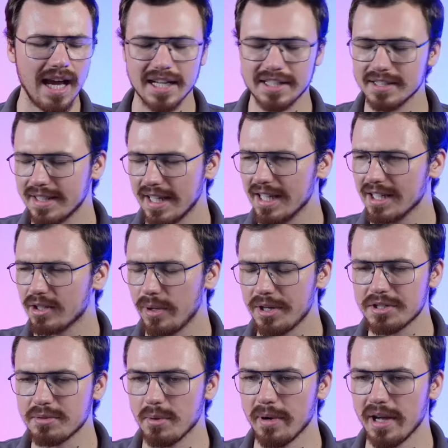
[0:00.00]
I just had a
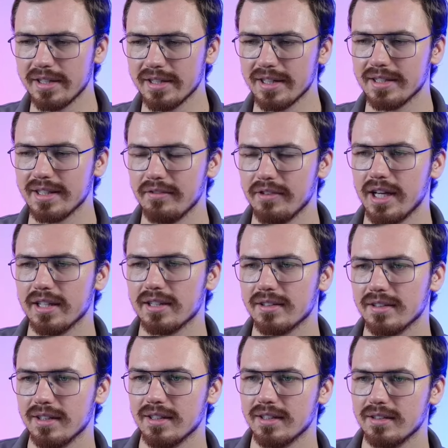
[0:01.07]
question in my mind that I never had
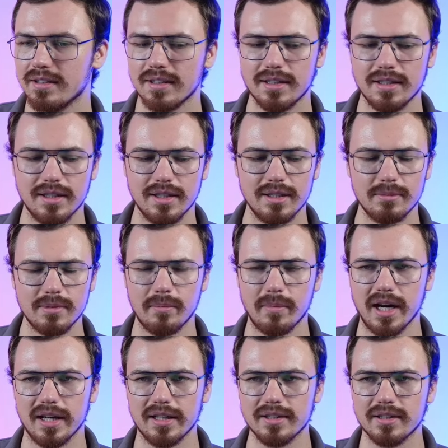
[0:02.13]
uh, in my
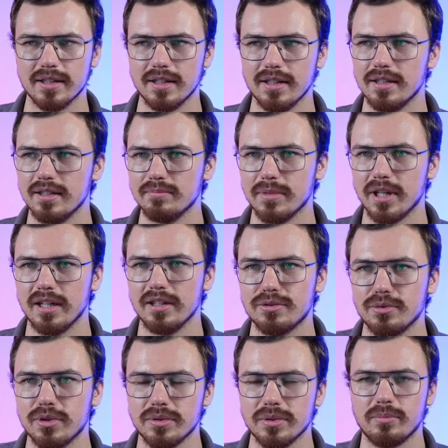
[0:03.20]
mind uh, in my
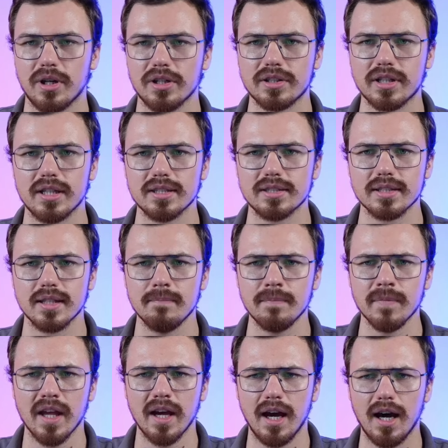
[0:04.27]
200
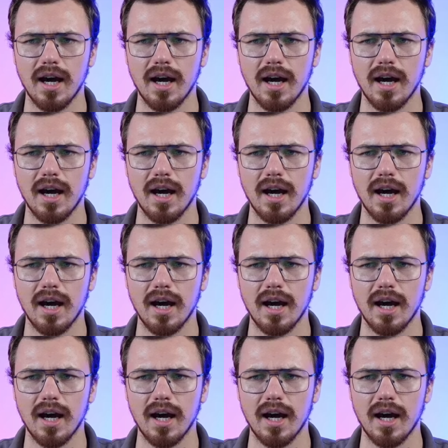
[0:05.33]
podcasts.